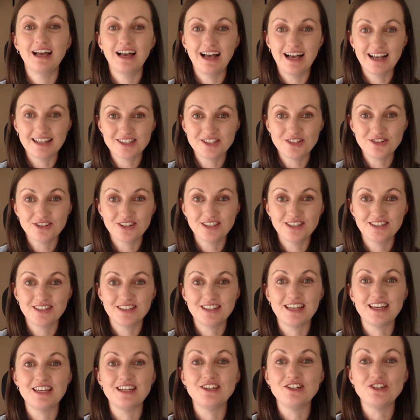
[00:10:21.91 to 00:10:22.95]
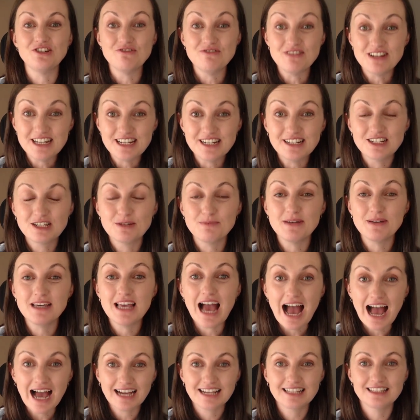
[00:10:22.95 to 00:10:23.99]
As you can see, you need to be
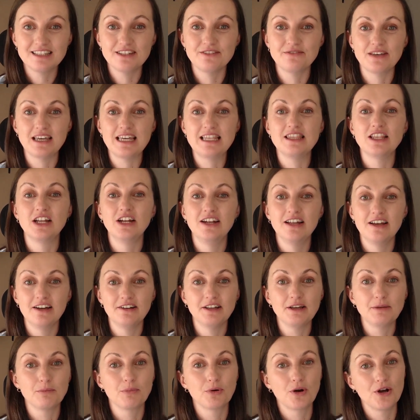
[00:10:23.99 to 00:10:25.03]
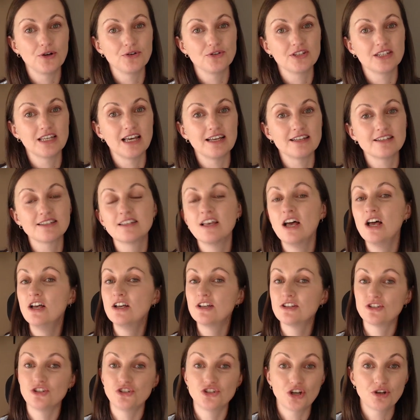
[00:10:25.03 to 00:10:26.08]
active in the learning process.
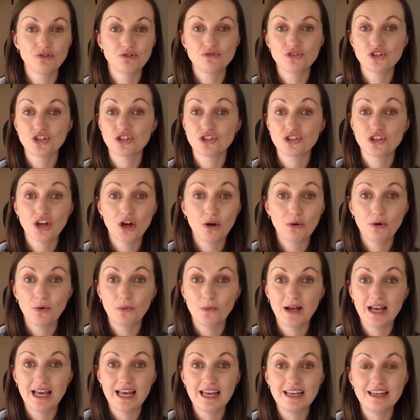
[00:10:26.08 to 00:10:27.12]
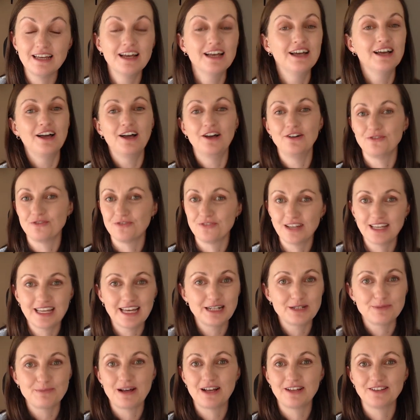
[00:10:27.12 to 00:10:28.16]
So don't just go away and
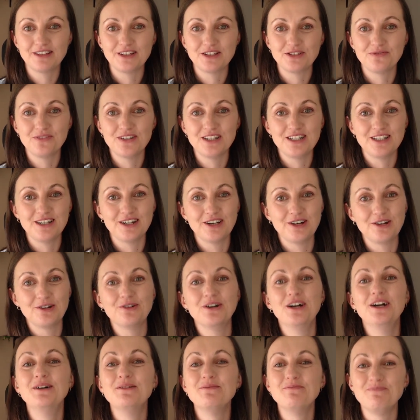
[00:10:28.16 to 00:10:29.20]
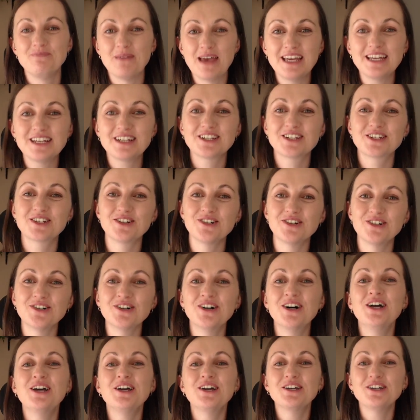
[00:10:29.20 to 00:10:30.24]
forget about this video. Make
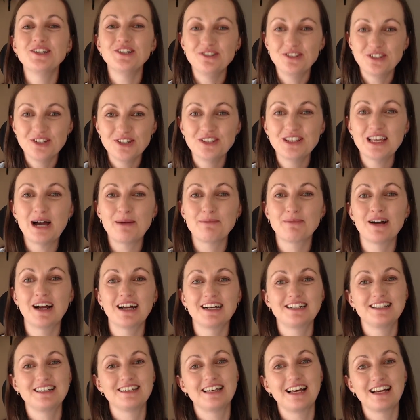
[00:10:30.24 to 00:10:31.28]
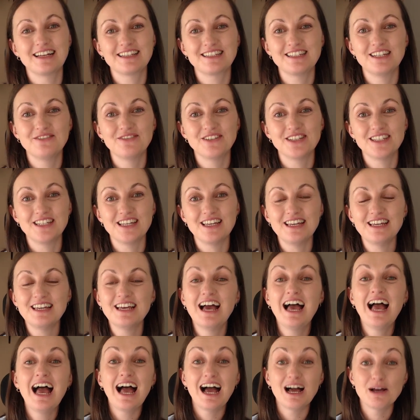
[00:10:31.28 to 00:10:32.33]
sure you do that practice activity,
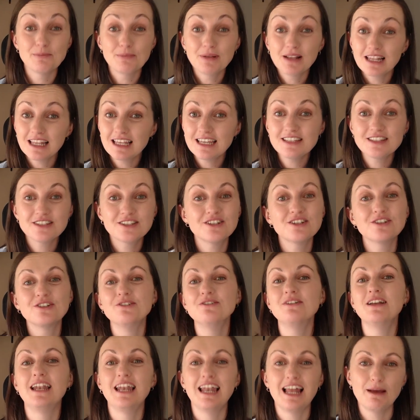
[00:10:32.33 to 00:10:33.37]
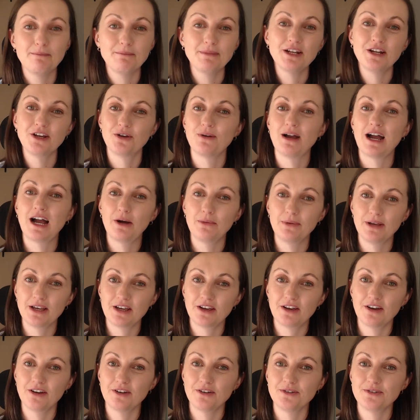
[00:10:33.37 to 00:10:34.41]
and please do let me know how it
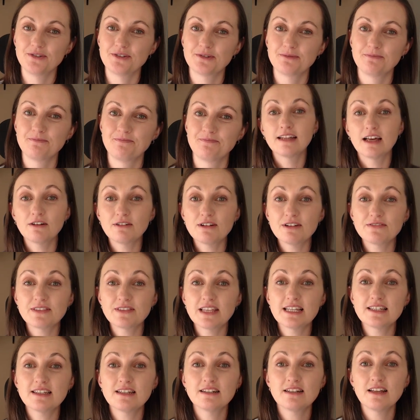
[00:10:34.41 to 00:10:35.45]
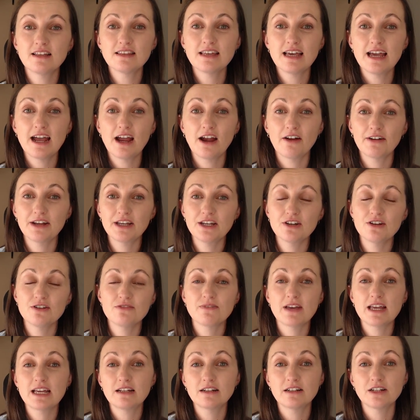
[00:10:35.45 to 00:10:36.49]
goes. Now, if there's another area of
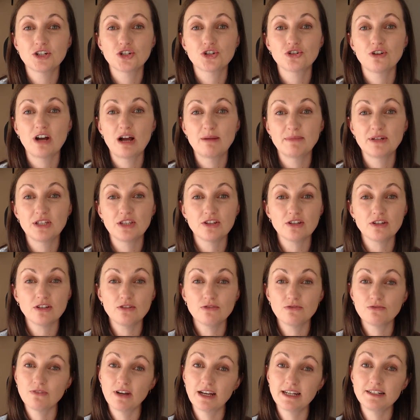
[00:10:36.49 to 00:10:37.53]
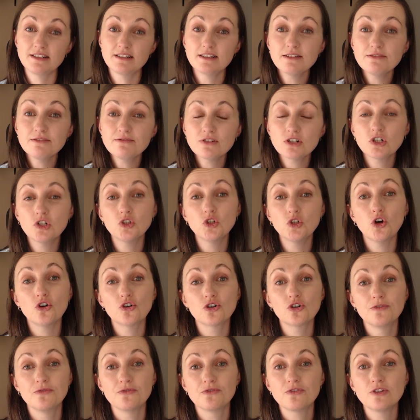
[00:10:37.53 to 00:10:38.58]
English grammar that you find difficult or
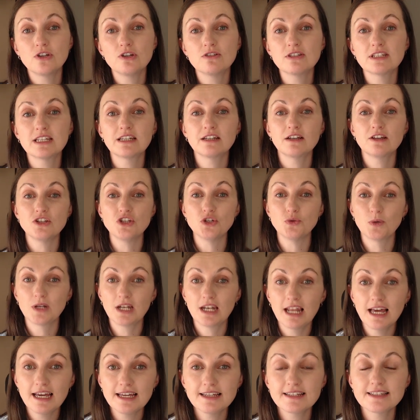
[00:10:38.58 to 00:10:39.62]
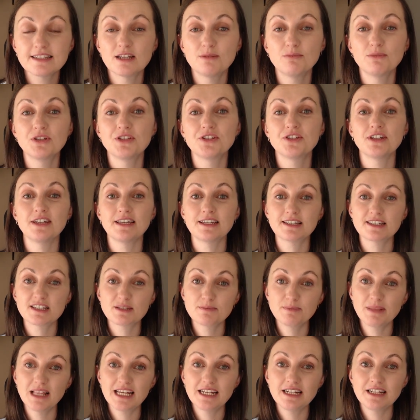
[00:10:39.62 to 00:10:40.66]
confusing and you would like someone to
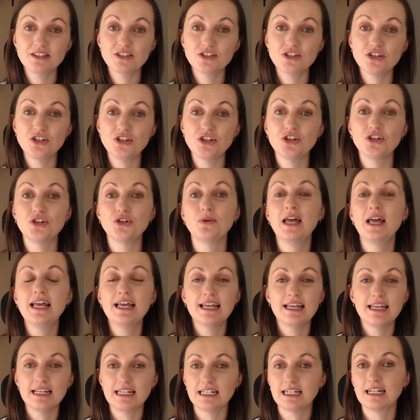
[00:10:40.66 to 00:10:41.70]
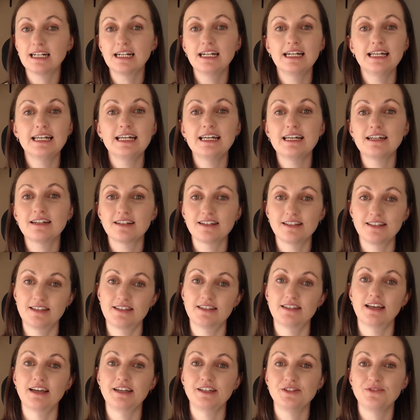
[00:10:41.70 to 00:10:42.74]
explain it to you in a clear,
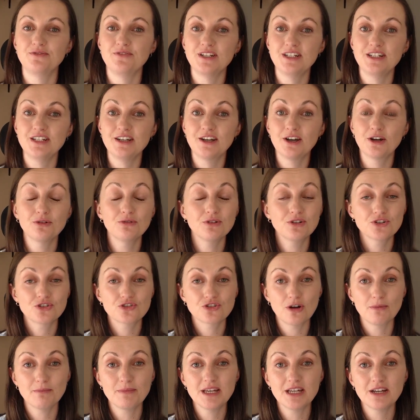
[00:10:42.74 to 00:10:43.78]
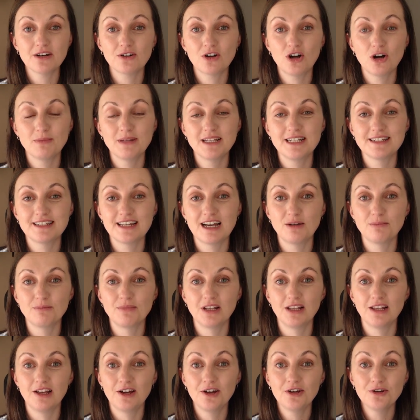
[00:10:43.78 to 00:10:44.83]
concise video, drop me a comment down
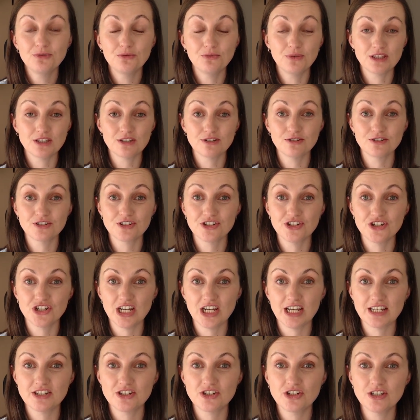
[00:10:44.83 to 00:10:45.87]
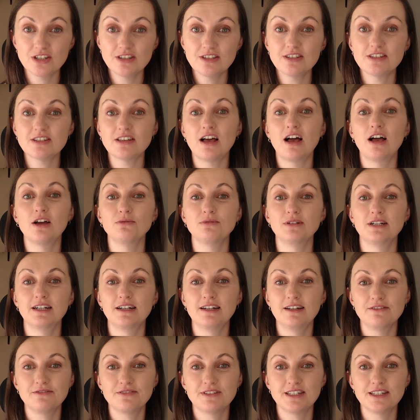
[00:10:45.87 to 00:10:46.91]
below with your suggestions. I would
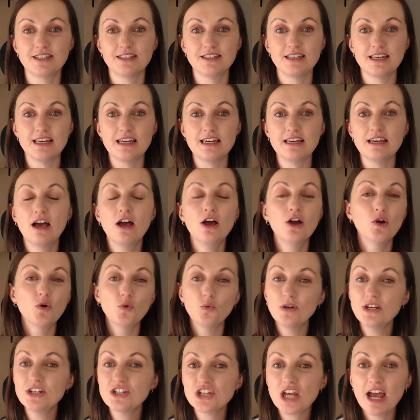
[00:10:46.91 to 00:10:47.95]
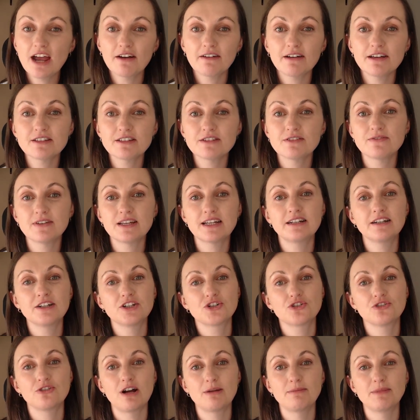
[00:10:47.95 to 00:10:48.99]
love to see which areas of English
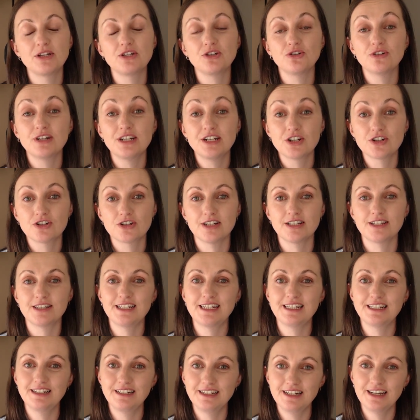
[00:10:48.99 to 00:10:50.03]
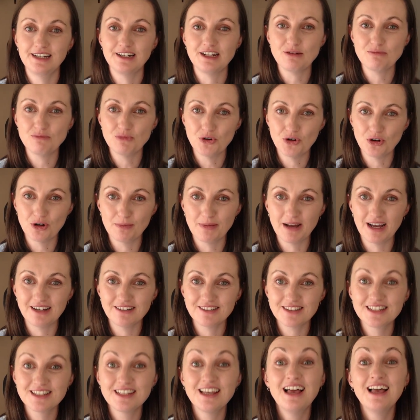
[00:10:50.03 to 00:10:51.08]
grammar you're interested in learning more
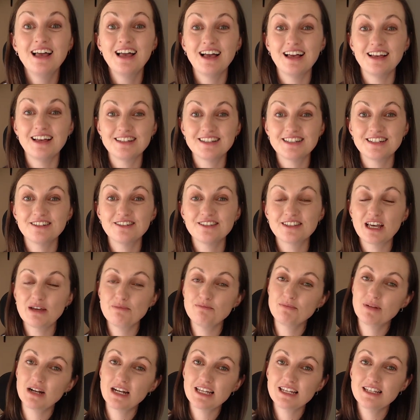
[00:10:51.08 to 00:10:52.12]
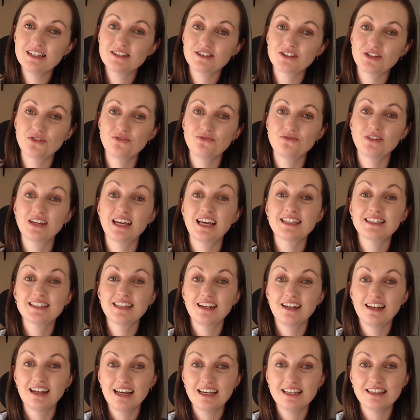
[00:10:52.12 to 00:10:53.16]
about. Until then, please don't forget to
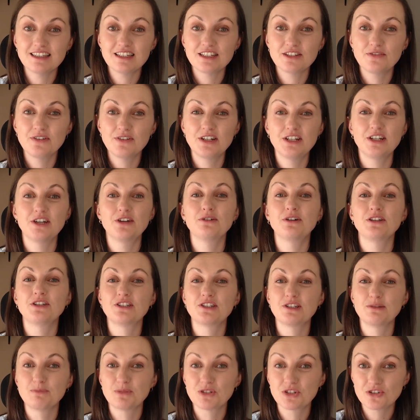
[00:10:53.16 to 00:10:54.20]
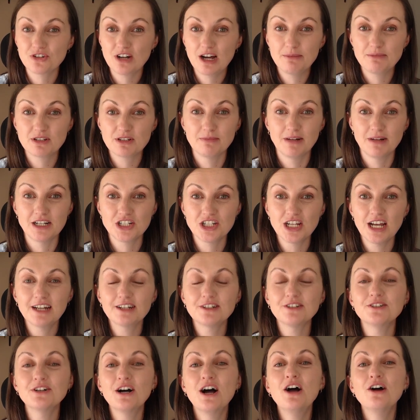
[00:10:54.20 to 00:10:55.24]
like this video and subscribe to my
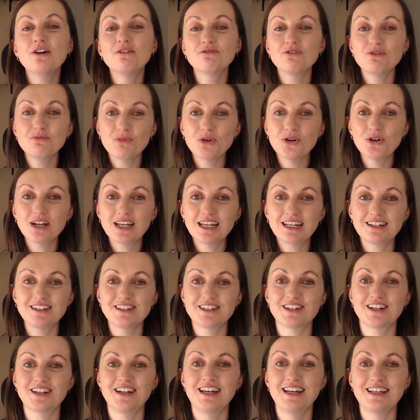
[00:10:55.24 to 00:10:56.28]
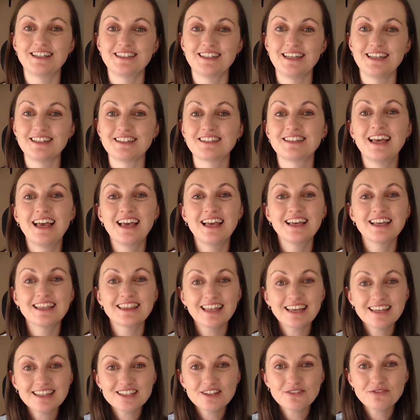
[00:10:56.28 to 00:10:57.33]
channel for more English classes.
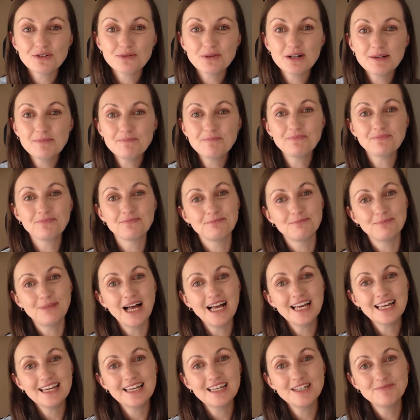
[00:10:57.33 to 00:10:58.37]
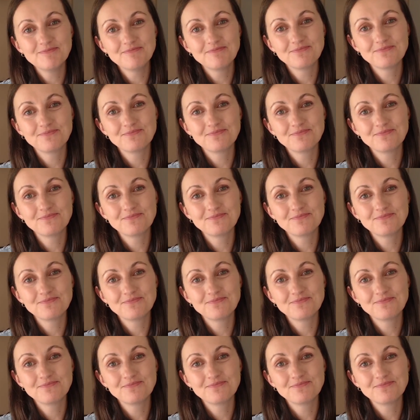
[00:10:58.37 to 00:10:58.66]
Thanks everyone, bye!